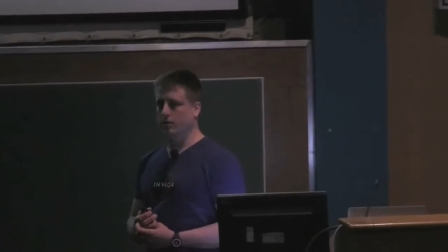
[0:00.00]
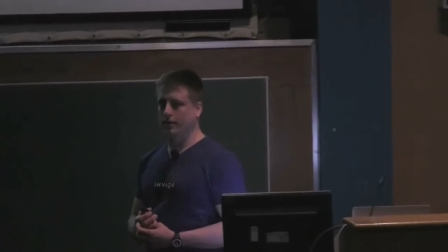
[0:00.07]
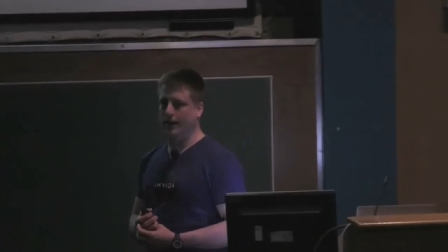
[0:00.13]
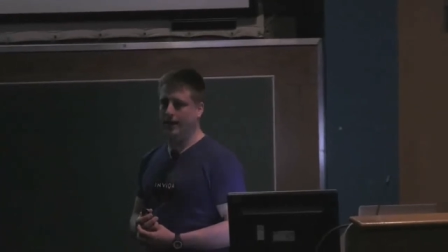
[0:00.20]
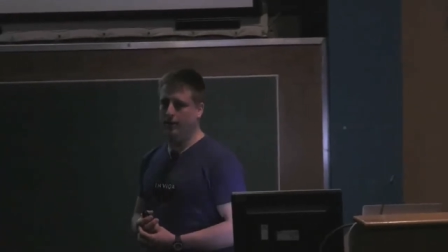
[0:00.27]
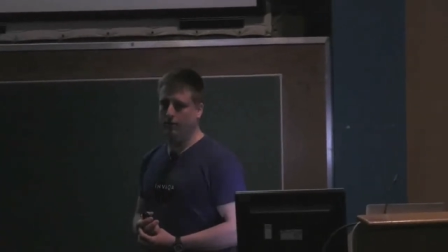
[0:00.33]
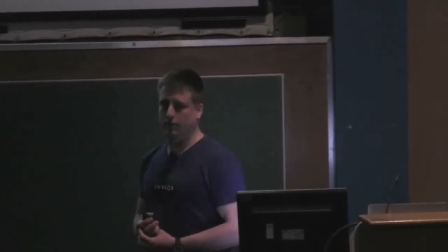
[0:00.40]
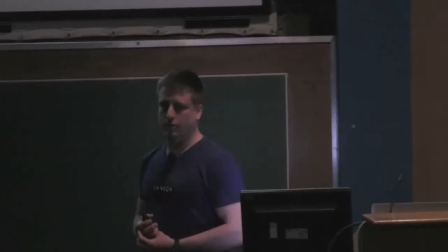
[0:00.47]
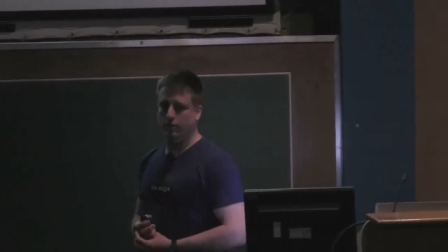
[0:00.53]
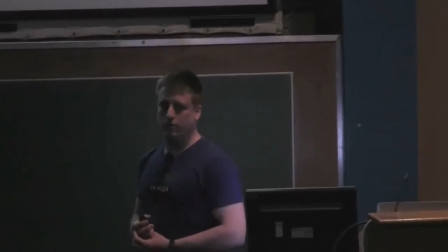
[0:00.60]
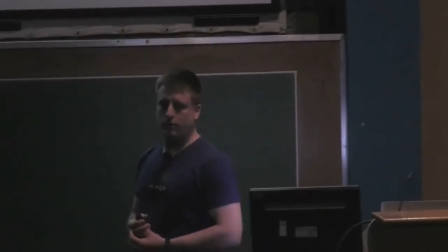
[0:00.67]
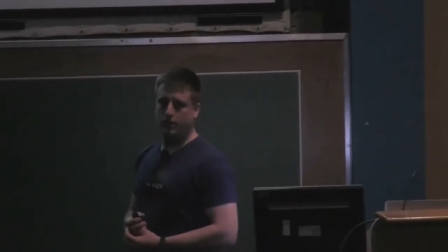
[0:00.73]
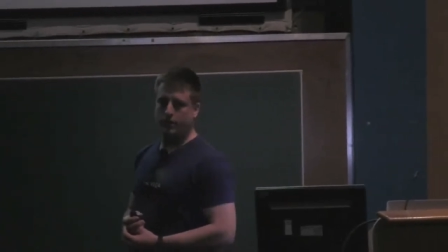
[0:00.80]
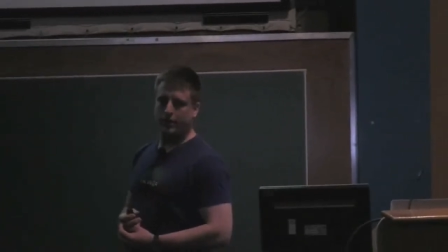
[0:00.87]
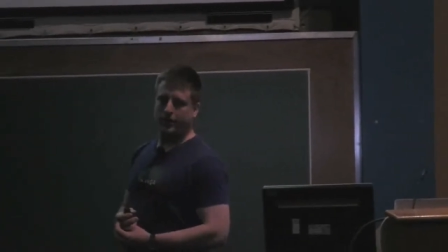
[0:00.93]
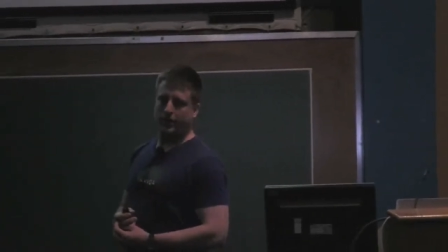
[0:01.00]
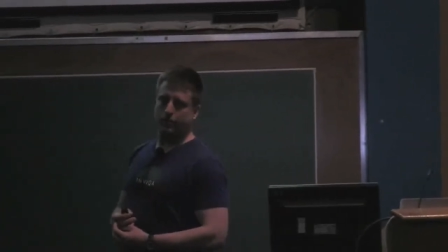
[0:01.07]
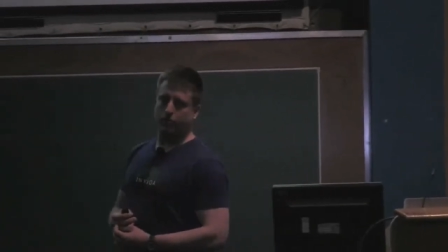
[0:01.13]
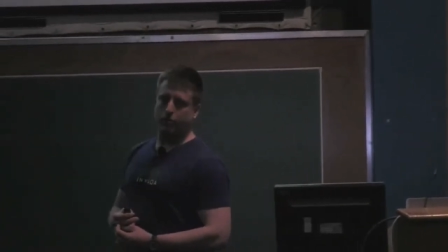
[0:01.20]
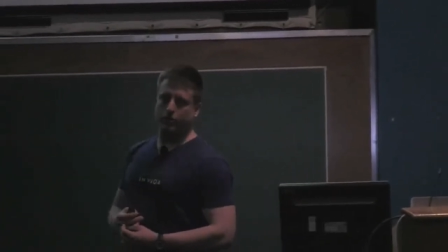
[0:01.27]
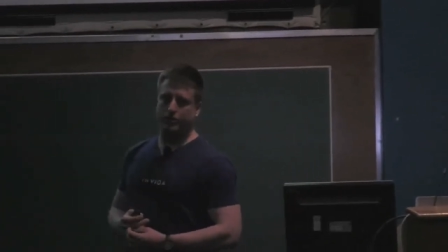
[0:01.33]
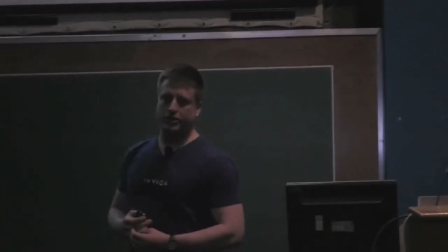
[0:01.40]
Now,
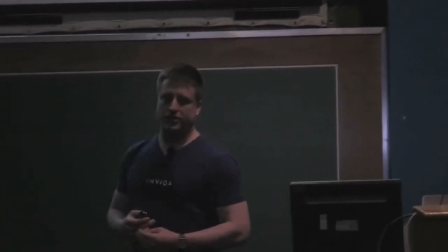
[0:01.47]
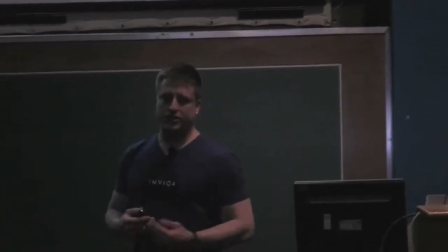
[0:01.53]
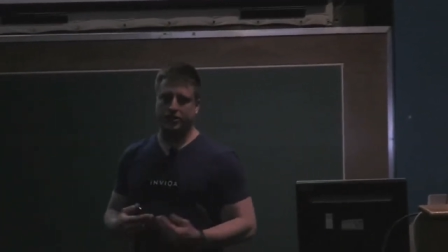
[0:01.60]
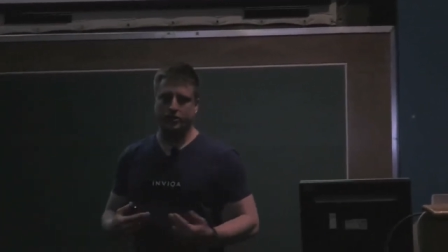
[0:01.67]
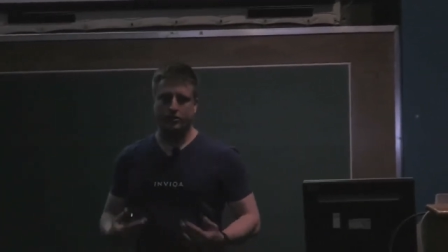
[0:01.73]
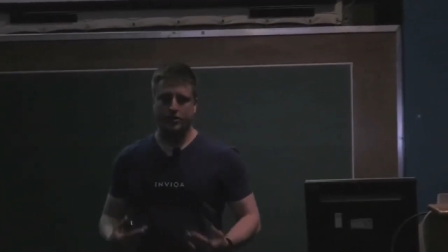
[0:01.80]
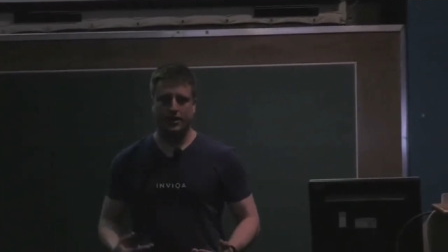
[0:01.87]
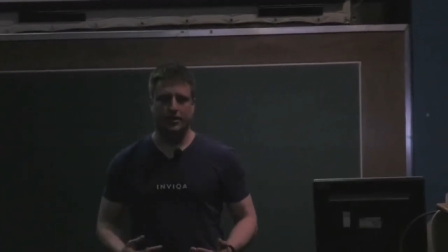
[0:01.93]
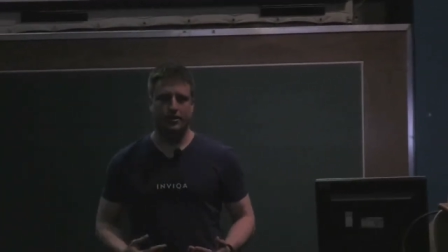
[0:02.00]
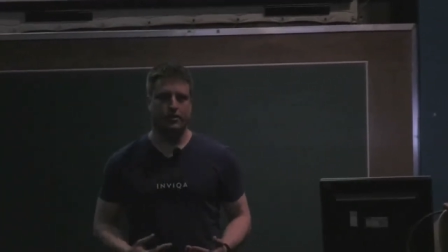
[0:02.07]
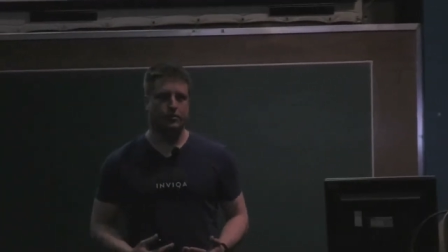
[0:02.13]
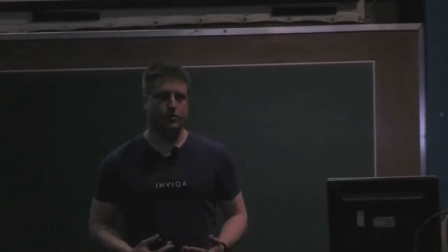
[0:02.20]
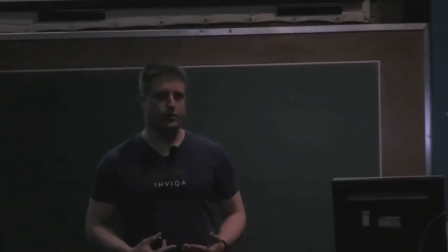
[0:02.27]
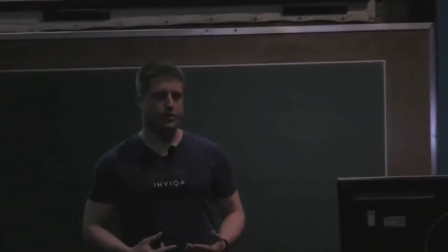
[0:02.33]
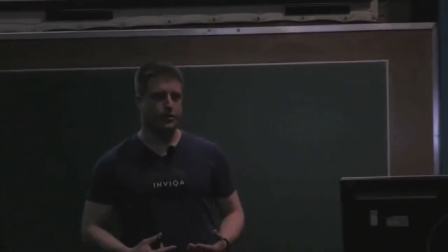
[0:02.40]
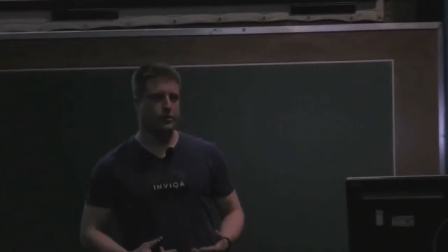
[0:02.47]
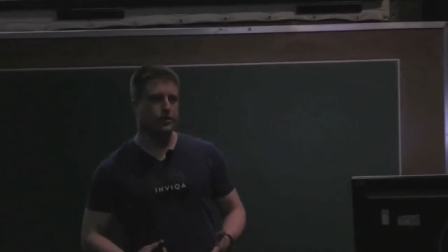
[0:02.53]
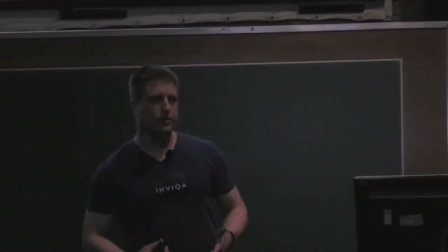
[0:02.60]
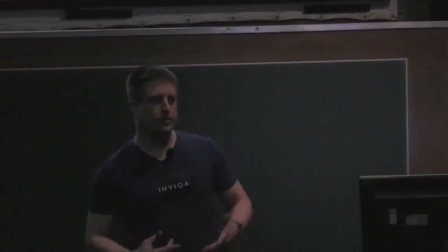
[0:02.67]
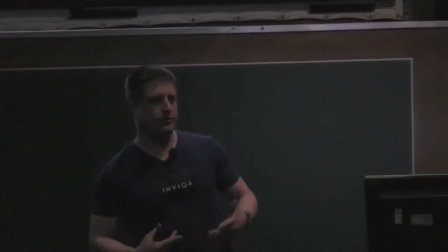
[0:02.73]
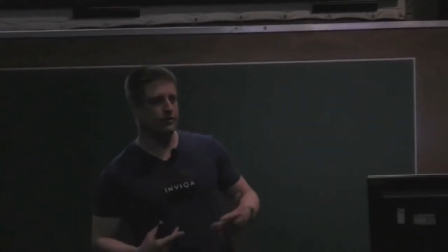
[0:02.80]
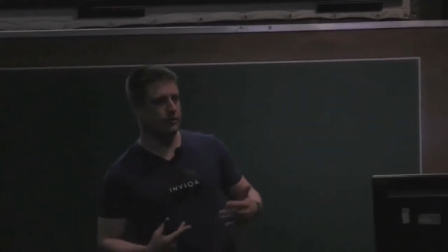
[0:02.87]
git branch is usually a command that you
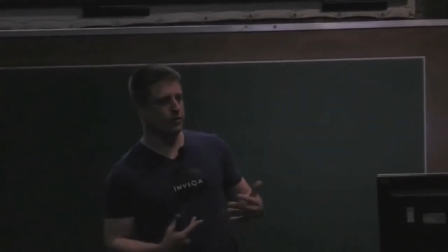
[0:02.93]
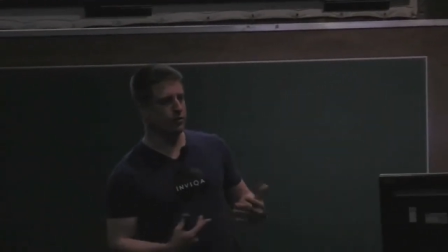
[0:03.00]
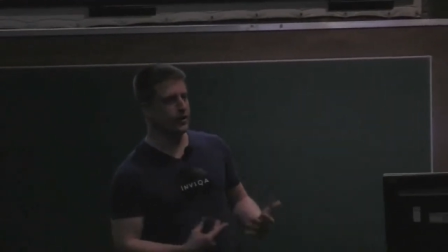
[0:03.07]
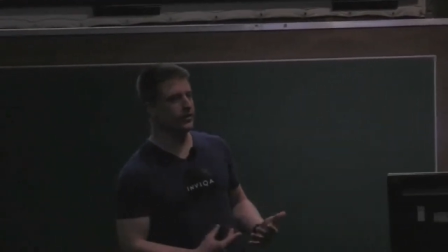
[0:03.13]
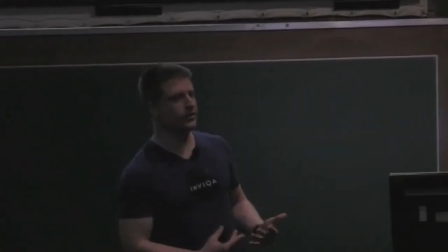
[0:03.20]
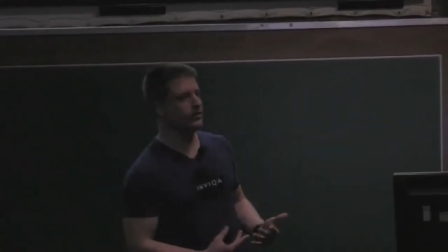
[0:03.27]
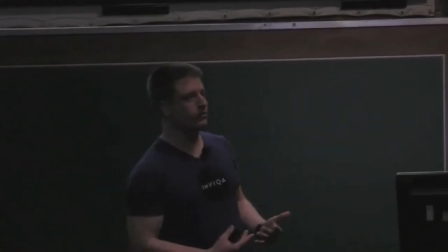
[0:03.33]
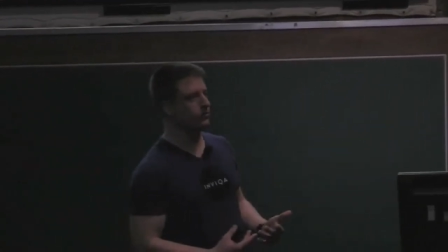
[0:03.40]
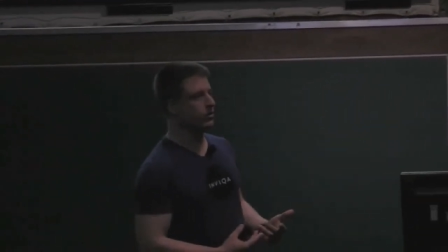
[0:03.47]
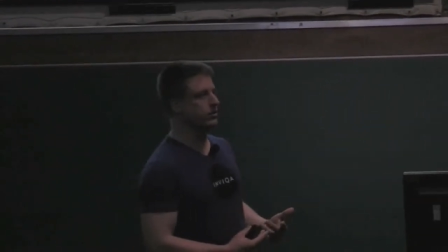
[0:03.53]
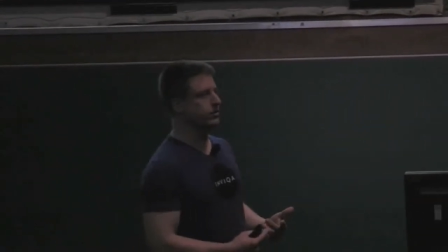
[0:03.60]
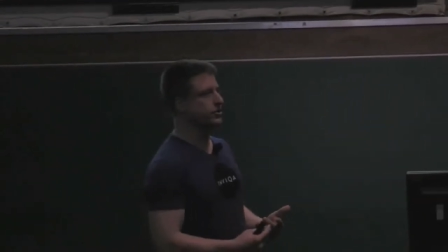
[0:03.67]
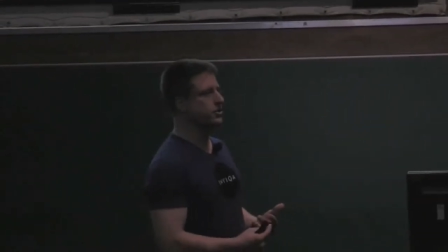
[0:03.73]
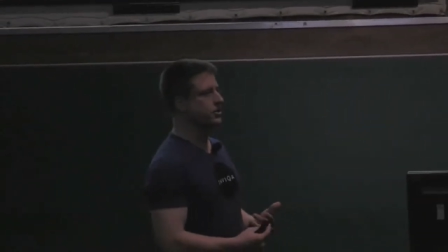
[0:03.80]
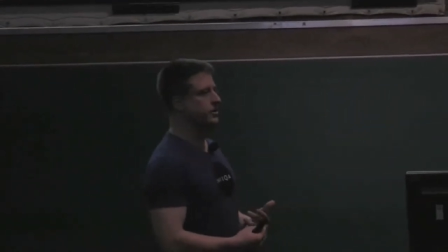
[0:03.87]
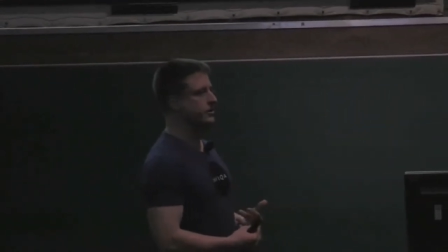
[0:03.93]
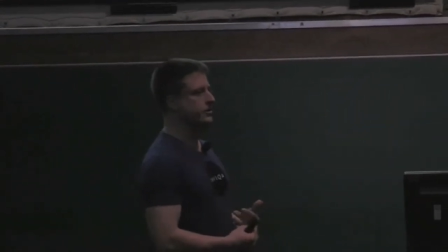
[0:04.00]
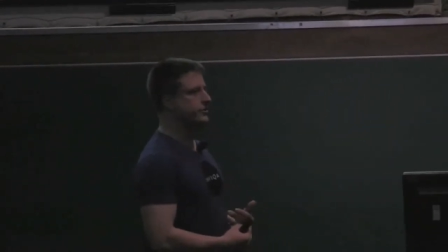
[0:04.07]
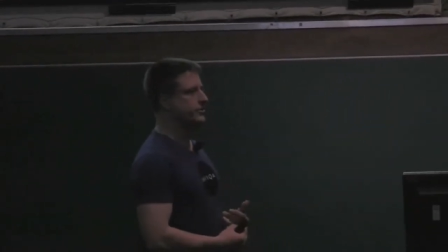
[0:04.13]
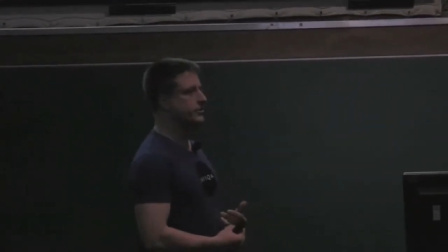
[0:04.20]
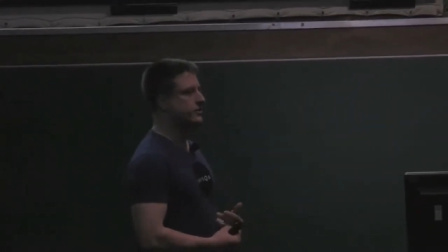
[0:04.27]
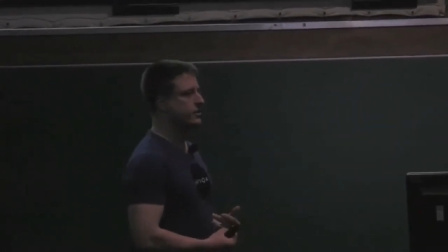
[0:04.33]
would use for creating
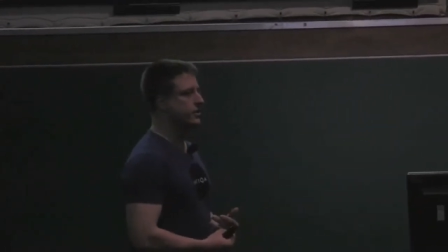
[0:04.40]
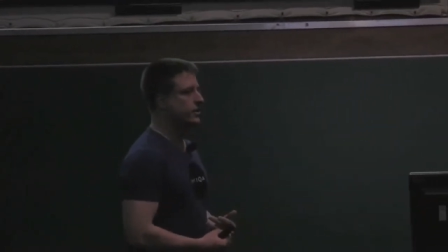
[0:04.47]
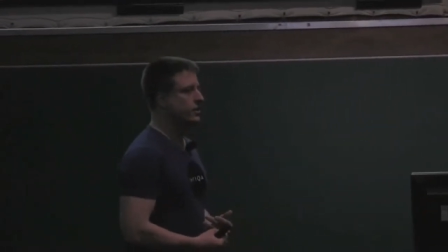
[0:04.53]
branches.